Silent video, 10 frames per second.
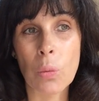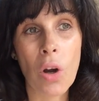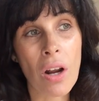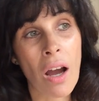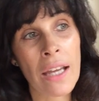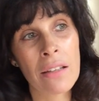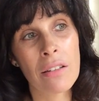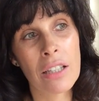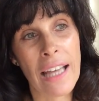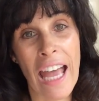What I
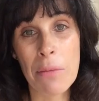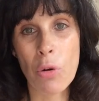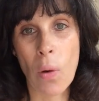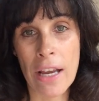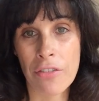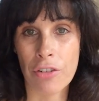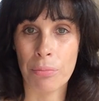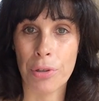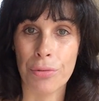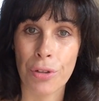came away
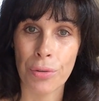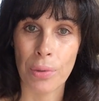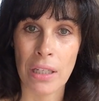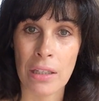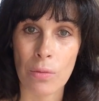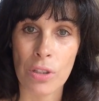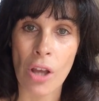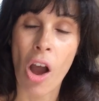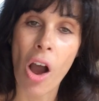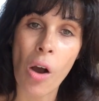from Peru with was
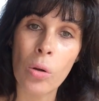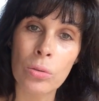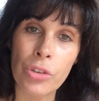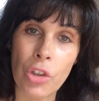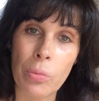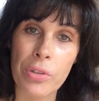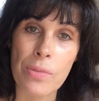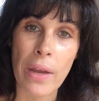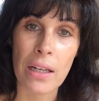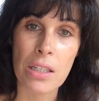a whole new
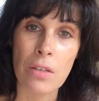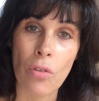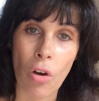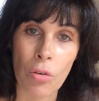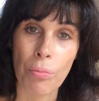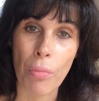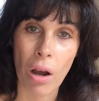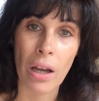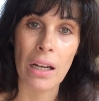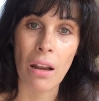perspective on
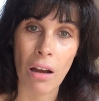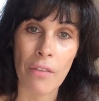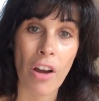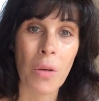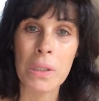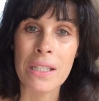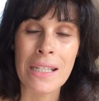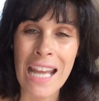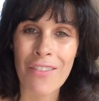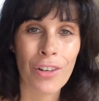my life. I was
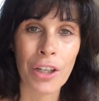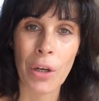never